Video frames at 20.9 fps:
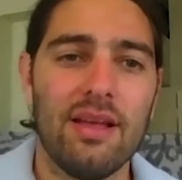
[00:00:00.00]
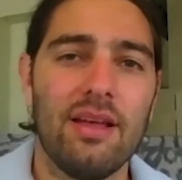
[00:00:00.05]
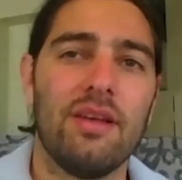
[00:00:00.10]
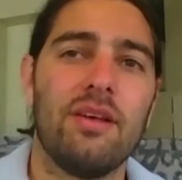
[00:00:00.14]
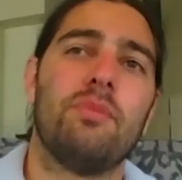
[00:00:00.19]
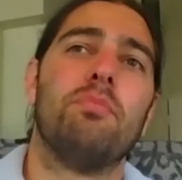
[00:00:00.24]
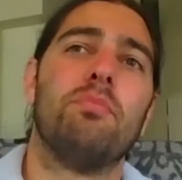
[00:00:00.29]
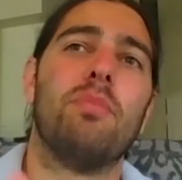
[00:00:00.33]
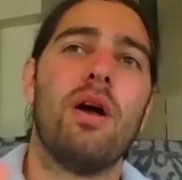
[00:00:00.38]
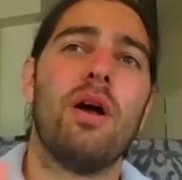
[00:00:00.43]

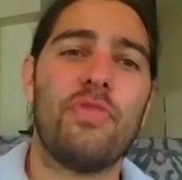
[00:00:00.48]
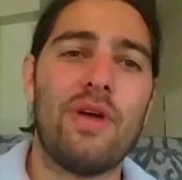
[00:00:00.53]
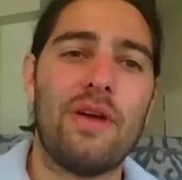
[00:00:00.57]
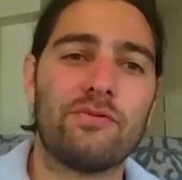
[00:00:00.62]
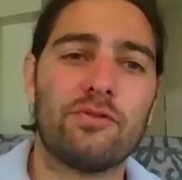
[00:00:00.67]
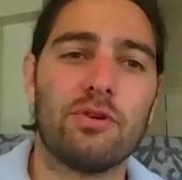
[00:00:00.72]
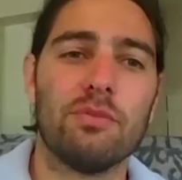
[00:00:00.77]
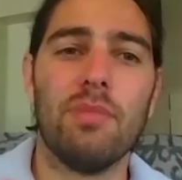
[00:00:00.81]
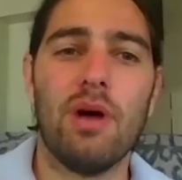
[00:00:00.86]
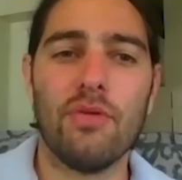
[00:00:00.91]
month after
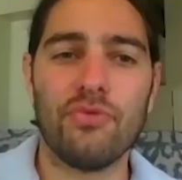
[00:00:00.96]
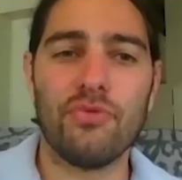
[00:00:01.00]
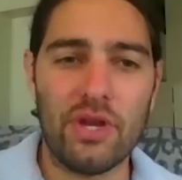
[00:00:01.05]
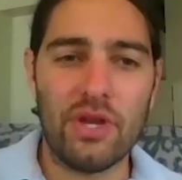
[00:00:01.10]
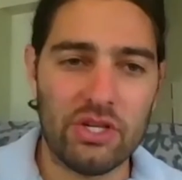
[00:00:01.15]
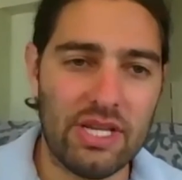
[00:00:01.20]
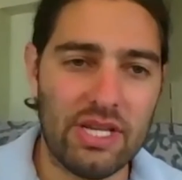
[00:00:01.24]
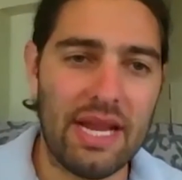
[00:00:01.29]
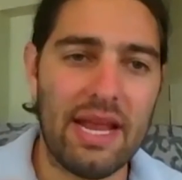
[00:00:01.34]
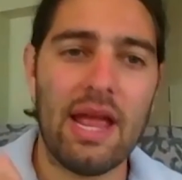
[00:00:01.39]
month they just
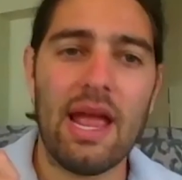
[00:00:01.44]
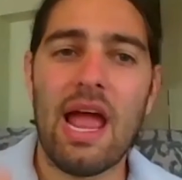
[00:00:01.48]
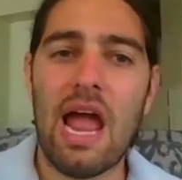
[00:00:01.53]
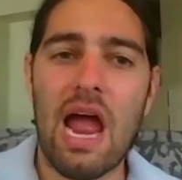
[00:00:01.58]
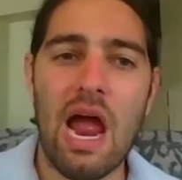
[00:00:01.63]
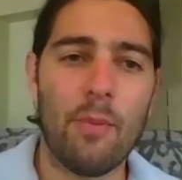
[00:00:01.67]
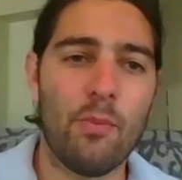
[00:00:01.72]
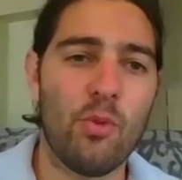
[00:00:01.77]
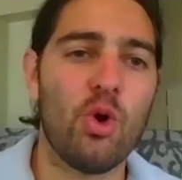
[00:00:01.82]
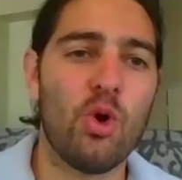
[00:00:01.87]
like
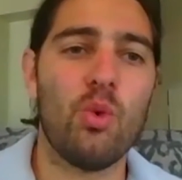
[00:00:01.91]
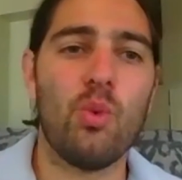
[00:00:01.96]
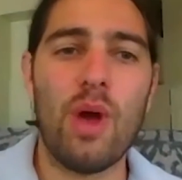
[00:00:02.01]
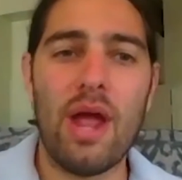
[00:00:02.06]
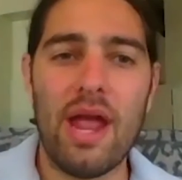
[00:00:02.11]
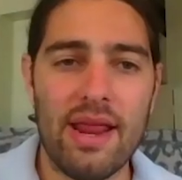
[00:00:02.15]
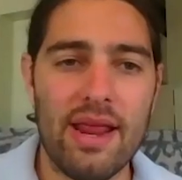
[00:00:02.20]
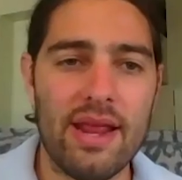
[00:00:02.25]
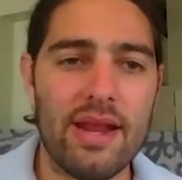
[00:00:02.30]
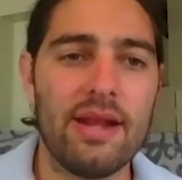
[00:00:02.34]
hammer away
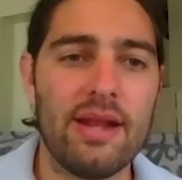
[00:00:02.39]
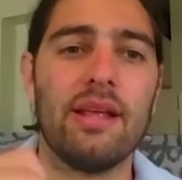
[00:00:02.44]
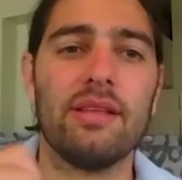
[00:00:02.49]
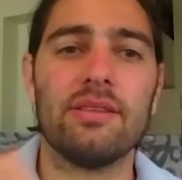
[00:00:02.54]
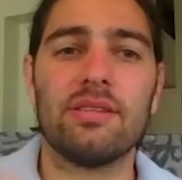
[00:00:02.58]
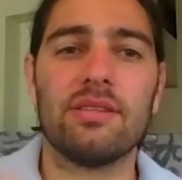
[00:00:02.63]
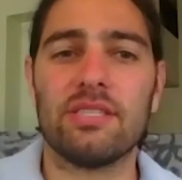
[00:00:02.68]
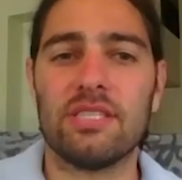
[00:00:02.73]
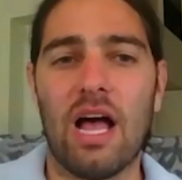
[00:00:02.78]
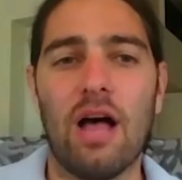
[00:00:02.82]
at it and
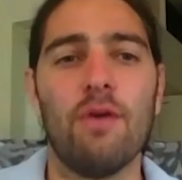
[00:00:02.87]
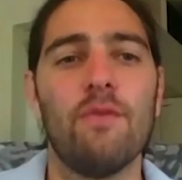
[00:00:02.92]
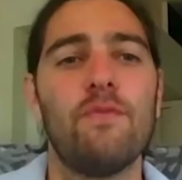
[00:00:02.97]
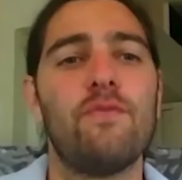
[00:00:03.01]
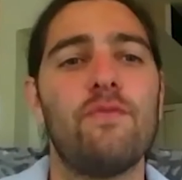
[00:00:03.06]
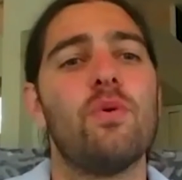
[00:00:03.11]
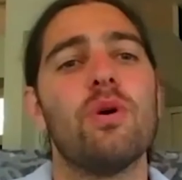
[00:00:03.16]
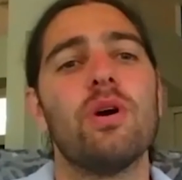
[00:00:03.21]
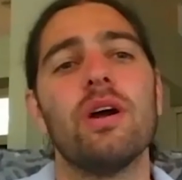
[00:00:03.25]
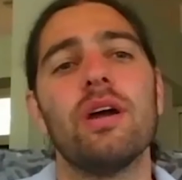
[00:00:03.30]
solve
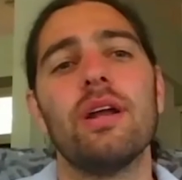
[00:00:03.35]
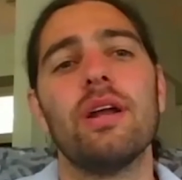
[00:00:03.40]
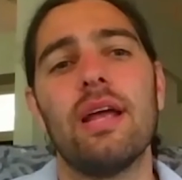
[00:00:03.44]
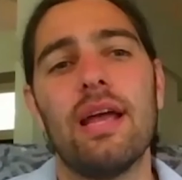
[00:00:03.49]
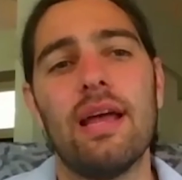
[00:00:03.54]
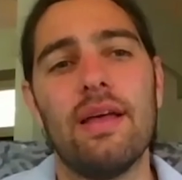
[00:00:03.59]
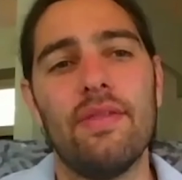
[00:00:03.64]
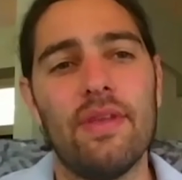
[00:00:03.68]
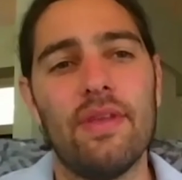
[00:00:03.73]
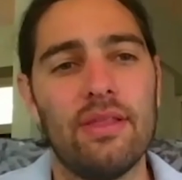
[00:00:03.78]
for it
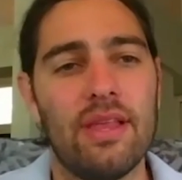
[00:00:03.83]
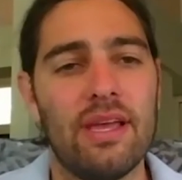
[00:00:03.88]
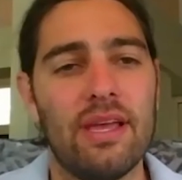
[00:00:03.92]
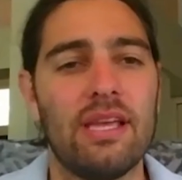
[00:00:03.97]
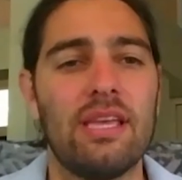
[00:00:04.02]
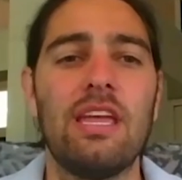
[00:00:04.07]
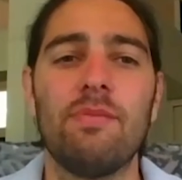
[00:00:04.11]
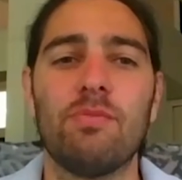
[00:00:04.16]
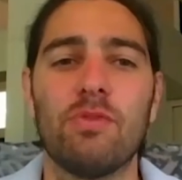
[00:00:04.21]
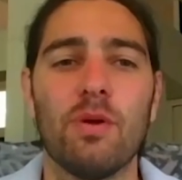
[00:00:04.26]
and then like
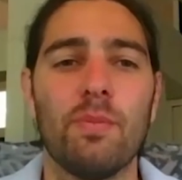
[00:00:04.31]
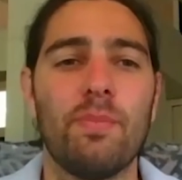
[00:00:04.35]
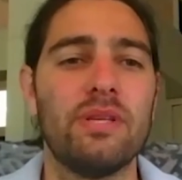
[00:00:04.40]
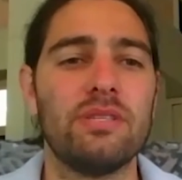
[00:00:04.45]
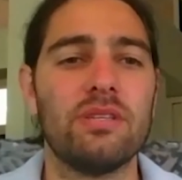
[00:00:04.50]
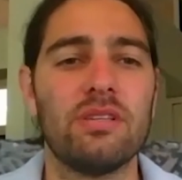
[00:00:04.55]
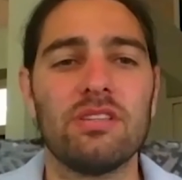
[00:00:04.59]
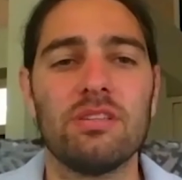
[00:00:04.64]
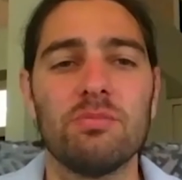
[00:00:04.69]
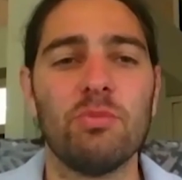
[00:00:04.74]
keep their
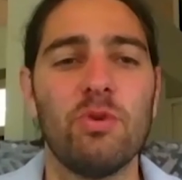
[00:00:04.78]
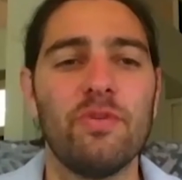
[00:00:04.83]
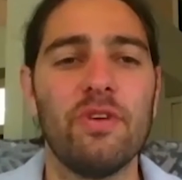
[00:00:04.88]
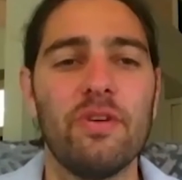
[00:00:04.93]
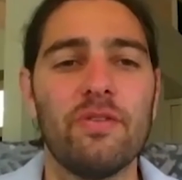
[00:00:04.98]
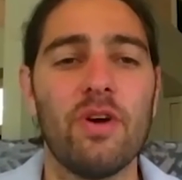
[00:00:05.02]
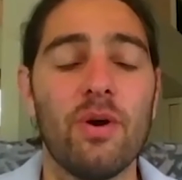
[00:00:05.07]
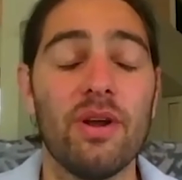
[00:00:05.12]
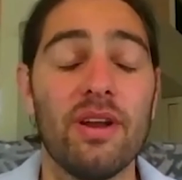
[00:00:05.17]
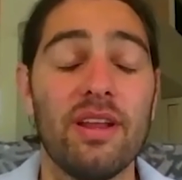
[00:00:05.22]
businesses moving
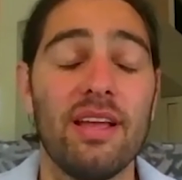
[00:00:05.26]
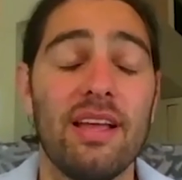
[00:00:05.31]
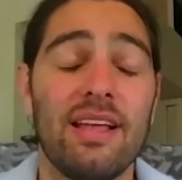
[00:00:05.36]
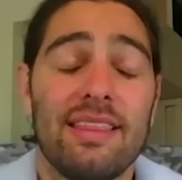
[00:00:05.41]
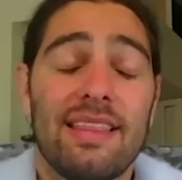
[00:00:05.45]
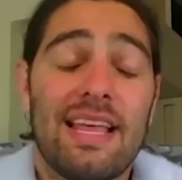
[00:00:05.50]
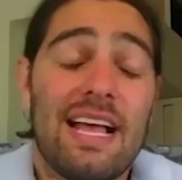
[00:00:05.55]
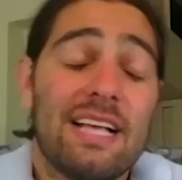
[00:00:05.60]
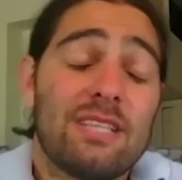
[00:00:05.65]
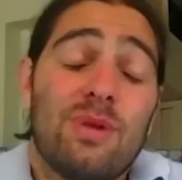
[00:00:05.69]
forward.
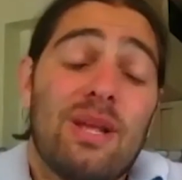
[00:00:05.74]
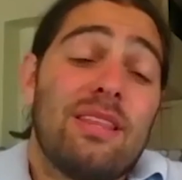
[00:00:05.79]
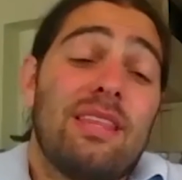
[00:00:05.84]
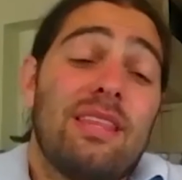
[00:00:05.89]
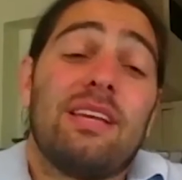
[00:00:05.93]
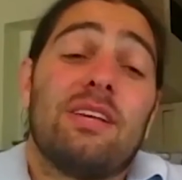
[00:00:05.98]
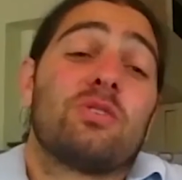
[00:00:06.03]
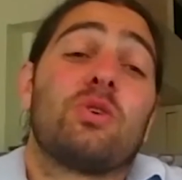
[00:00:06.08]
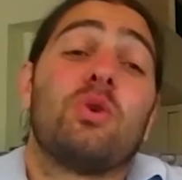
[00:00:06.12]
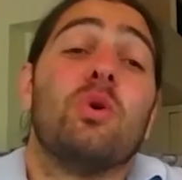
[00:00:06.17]
That's what I think
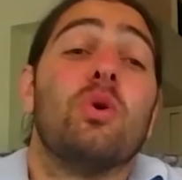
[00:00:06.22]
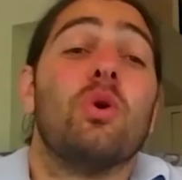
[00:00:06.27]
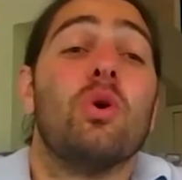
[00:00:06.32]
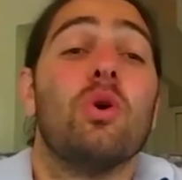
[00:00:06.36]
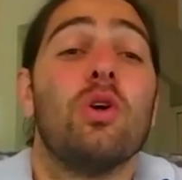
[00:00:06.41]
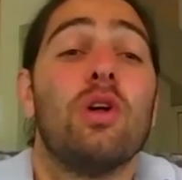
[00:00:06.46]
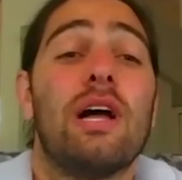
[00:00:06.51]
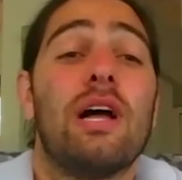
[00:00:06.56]
is cool.